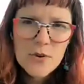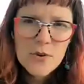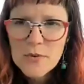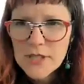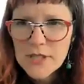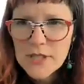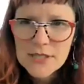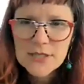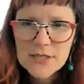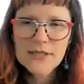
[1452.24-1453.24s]
I've always
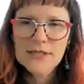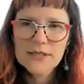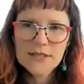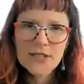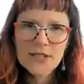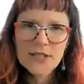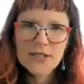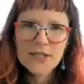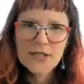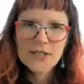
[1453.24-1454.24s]
wanted to
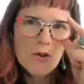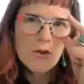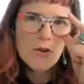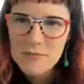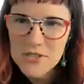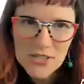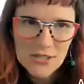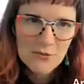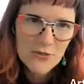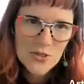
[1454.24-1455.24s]
understand drone
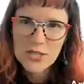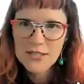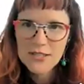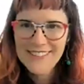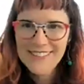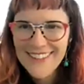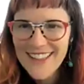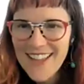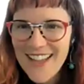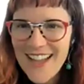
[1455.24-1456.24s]
cinematography.
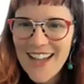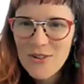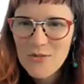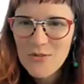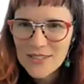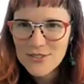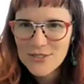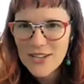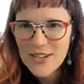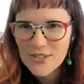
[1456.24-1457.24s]

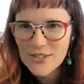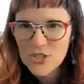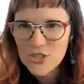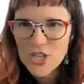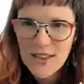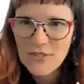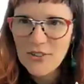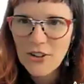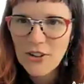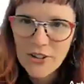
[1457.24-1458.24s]
I want to learn how to
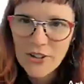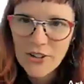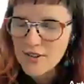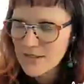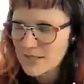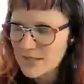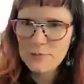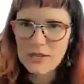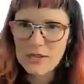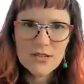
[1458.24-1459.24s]
channel
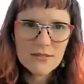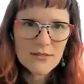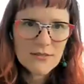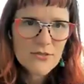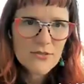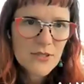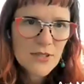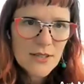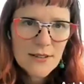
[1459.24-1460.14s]
spirits.